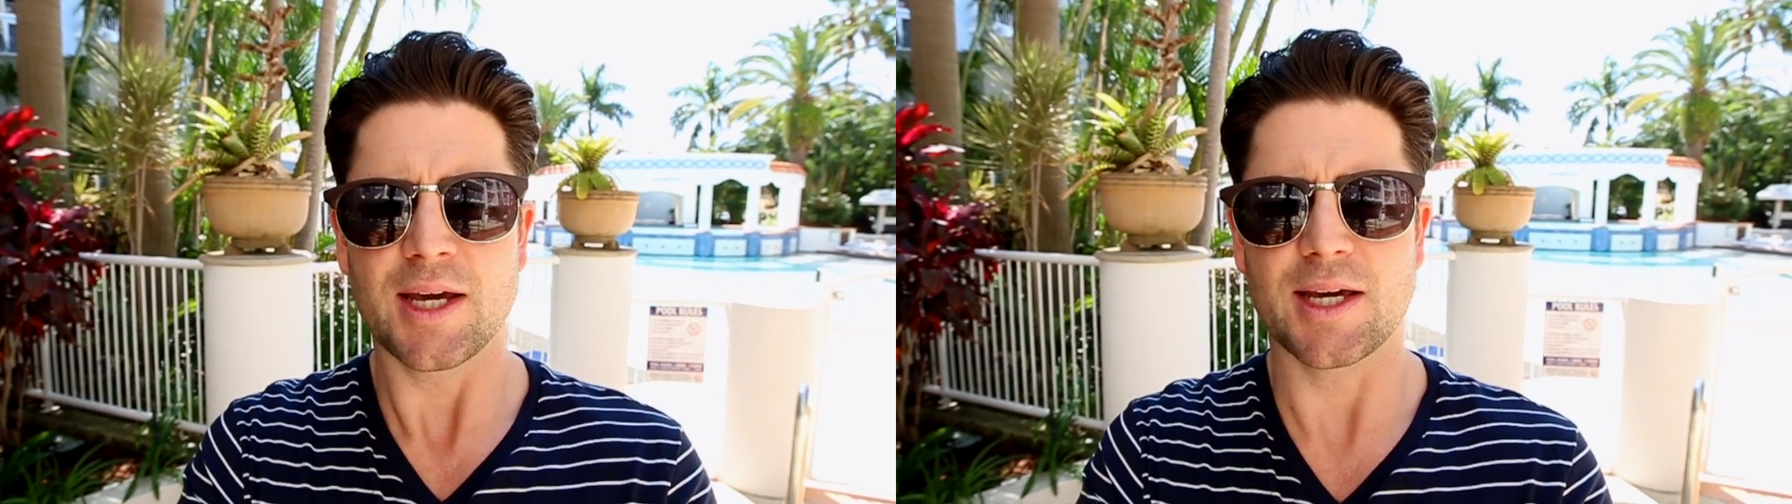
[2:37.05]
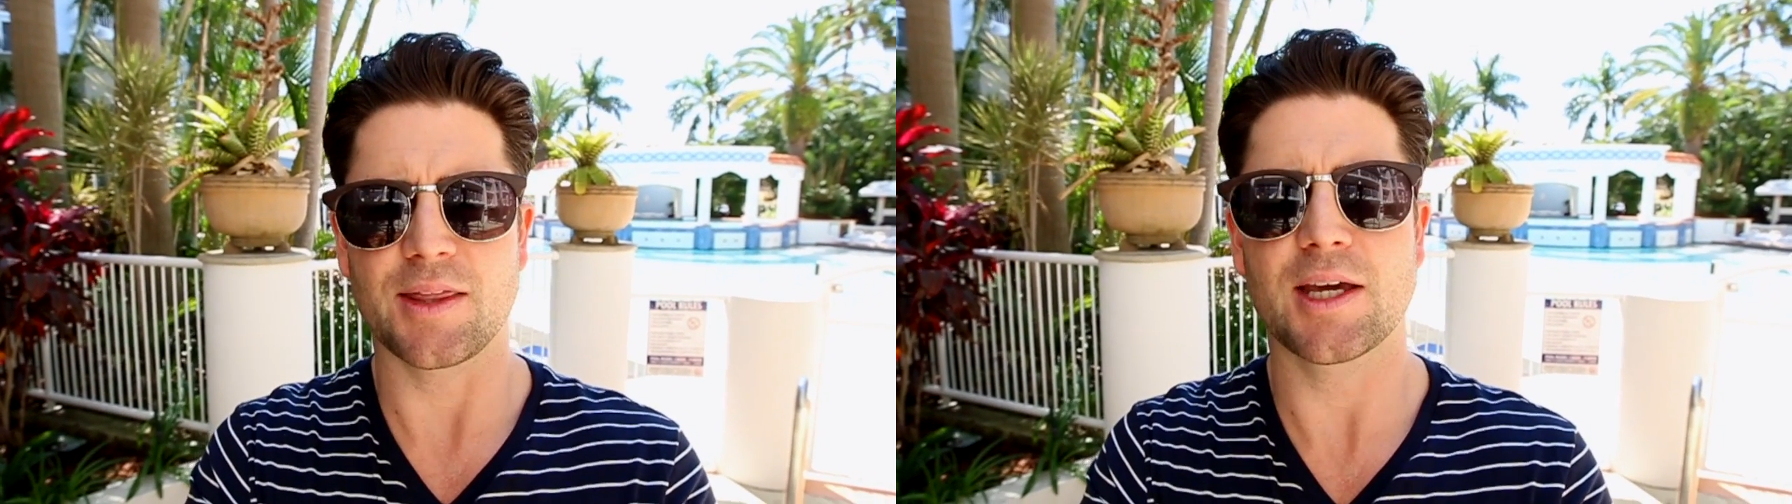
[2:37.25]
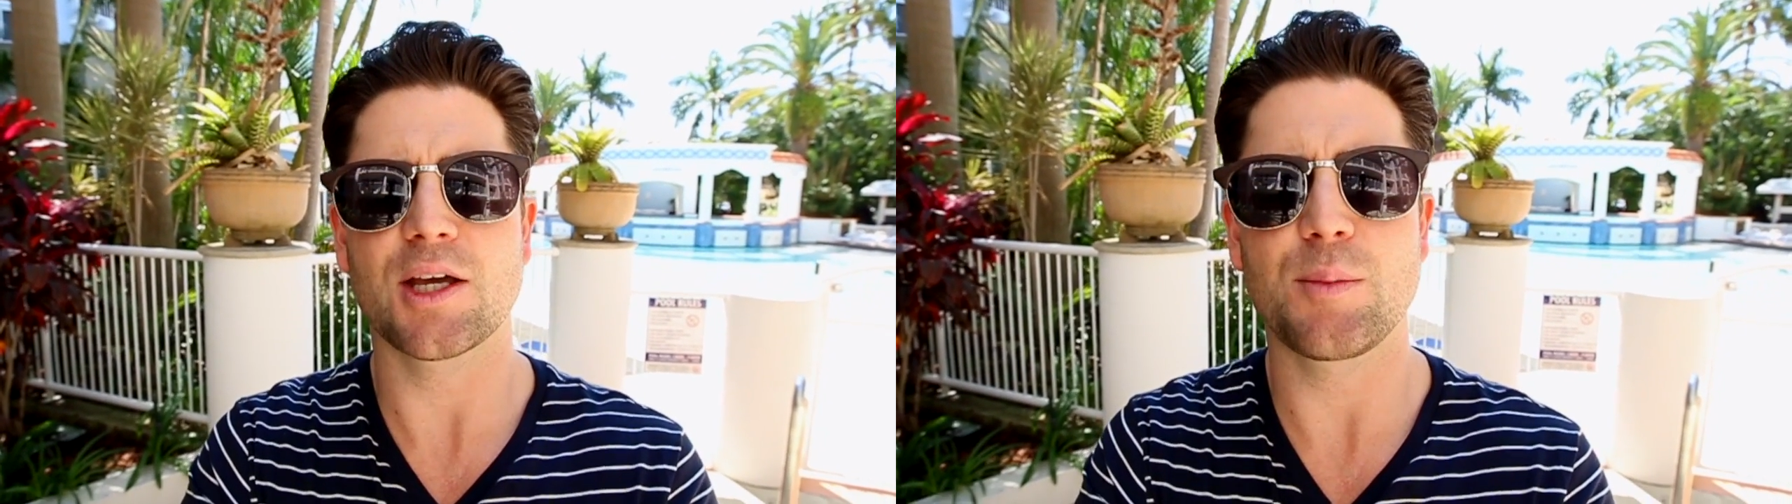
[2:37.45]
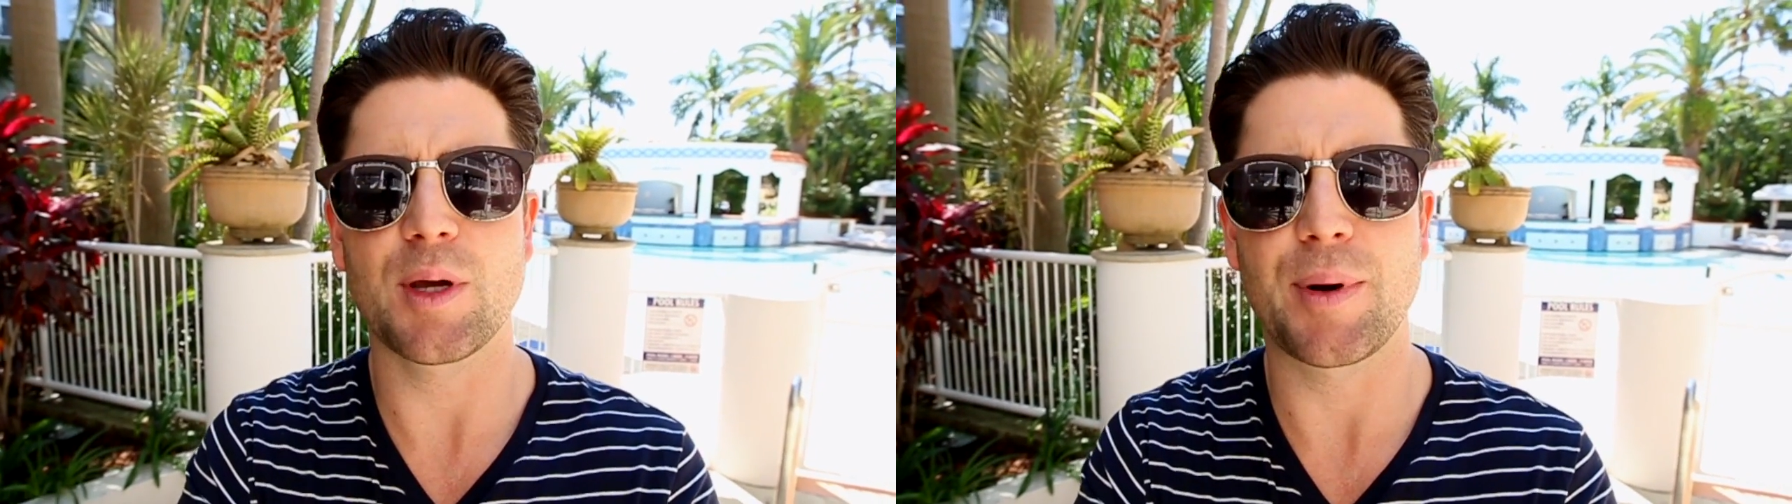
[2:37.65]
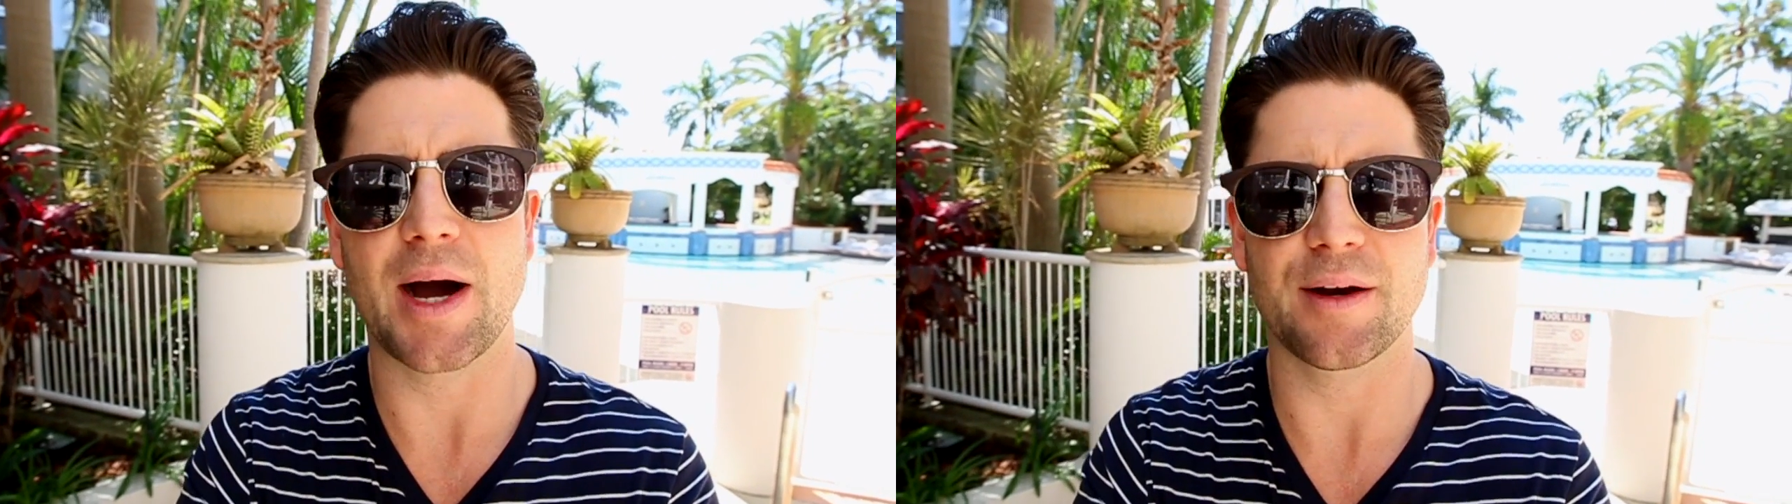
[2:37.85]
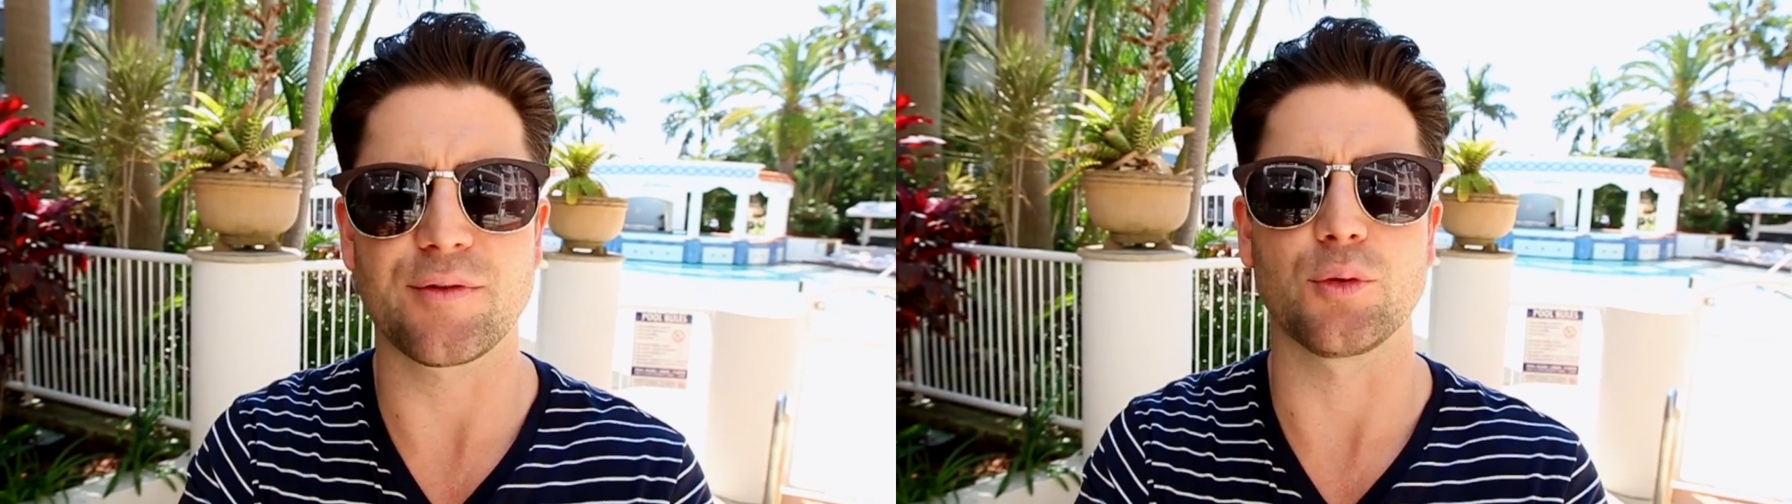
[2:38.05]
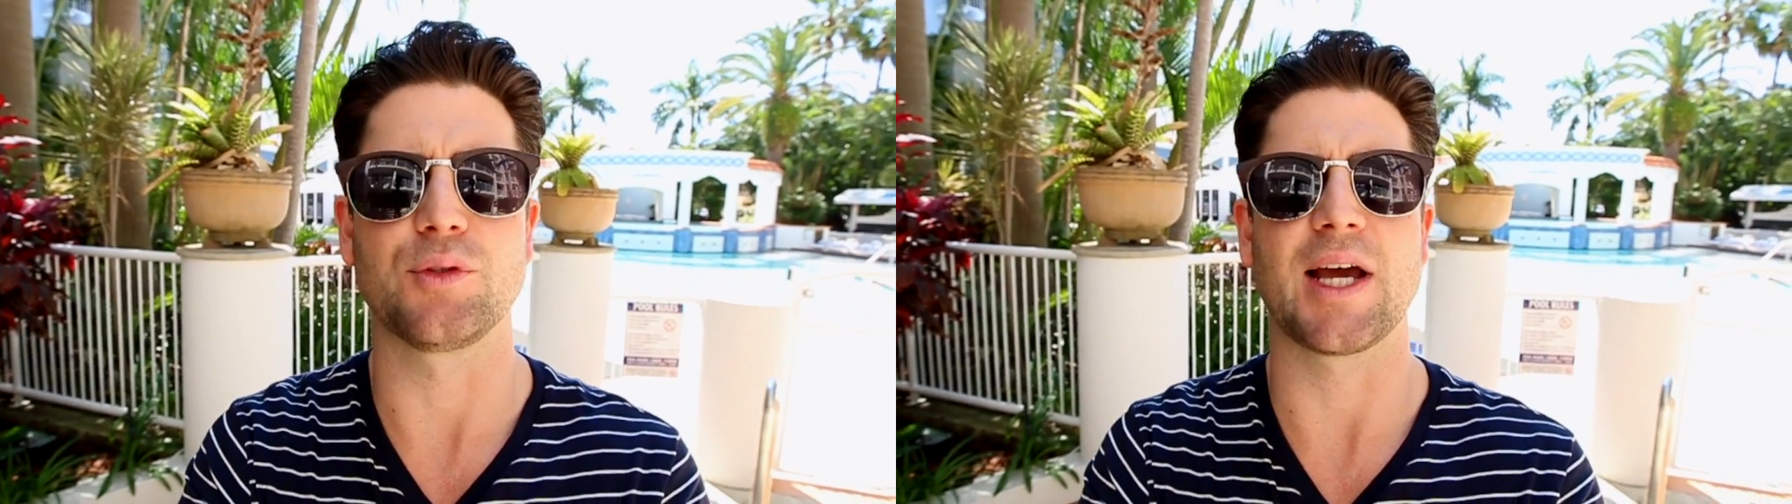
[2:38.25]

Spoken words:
they're going to be a part of your